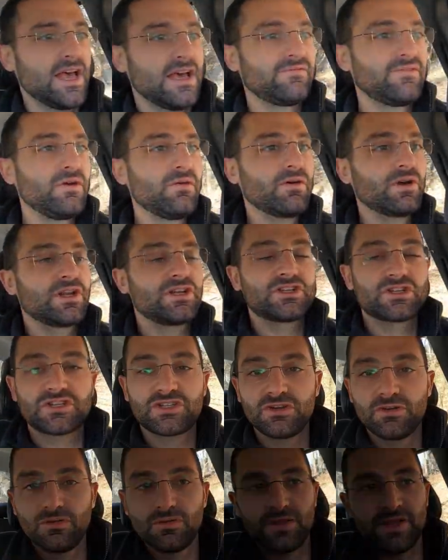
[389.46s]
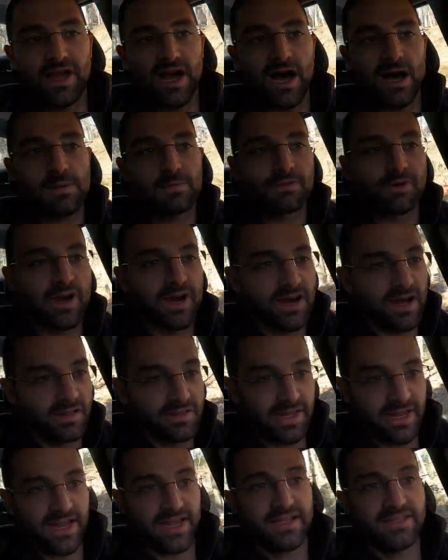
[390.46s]
if you were to just do the upgrade
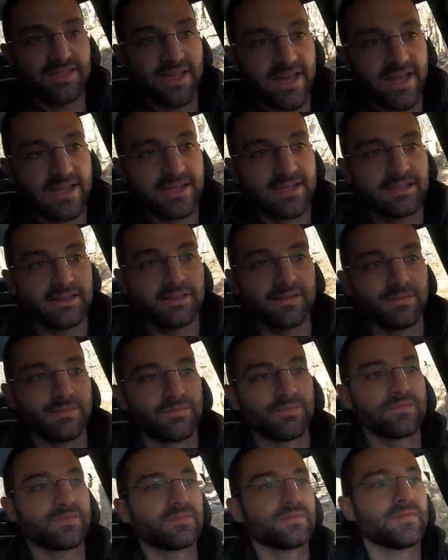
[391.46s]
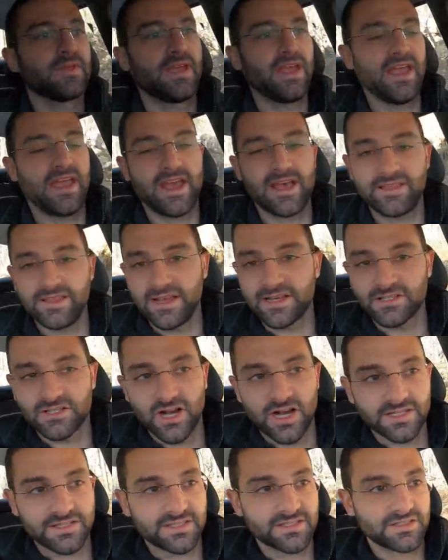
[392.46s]
on the intake and the
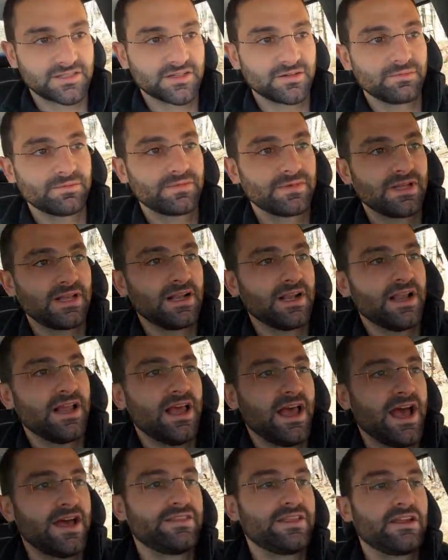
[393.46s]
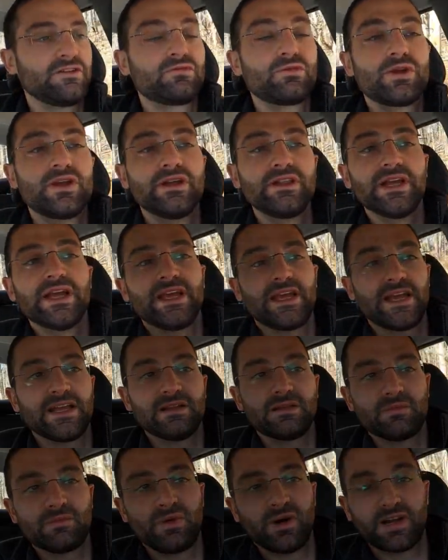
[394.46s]
exhaust system, and then
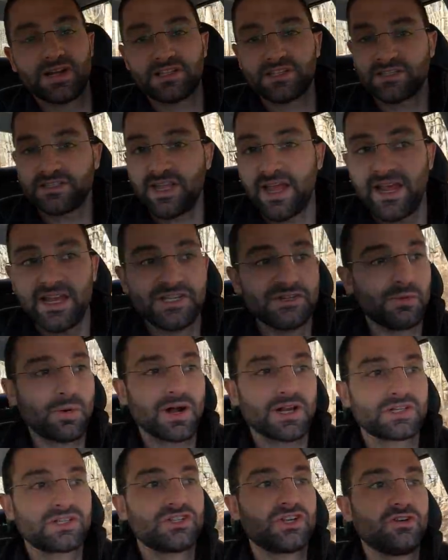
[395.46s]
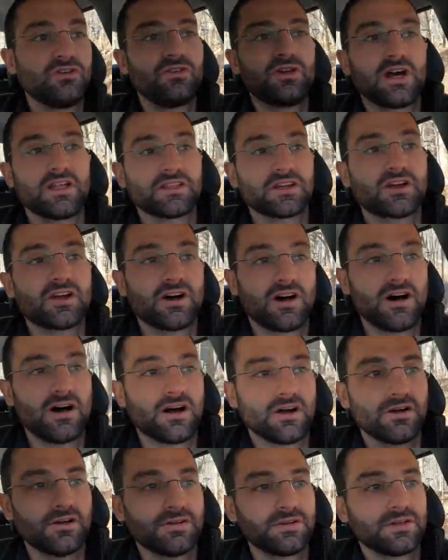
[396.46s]
really put a stage one tune on the
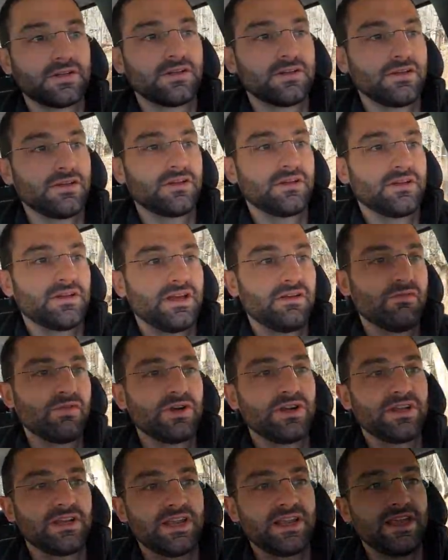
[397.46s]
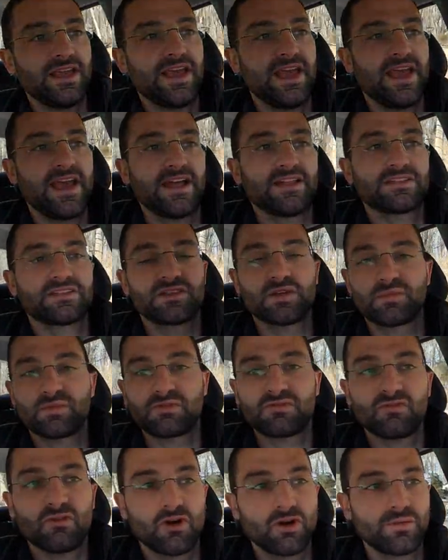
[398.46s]
car, it would enhance the
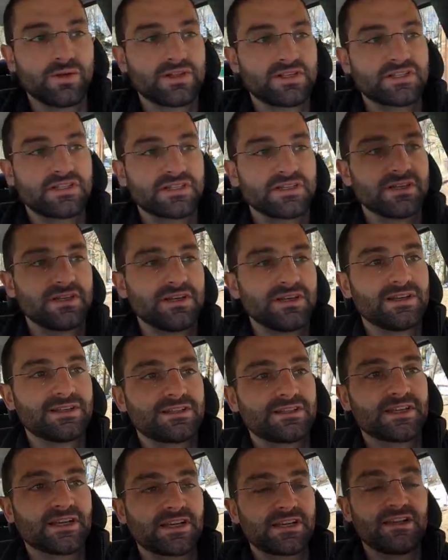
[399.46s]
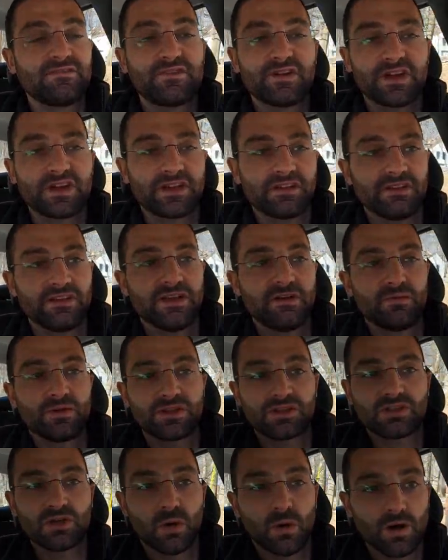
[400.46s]
performance significantly
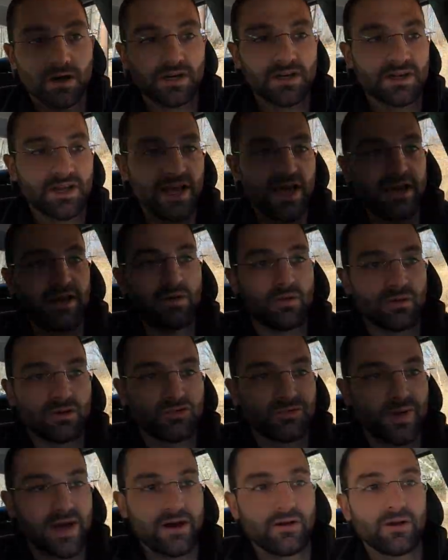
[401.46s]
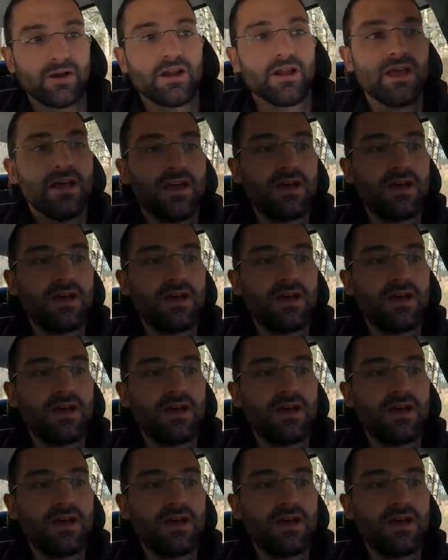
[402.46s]
with torque and horsepower,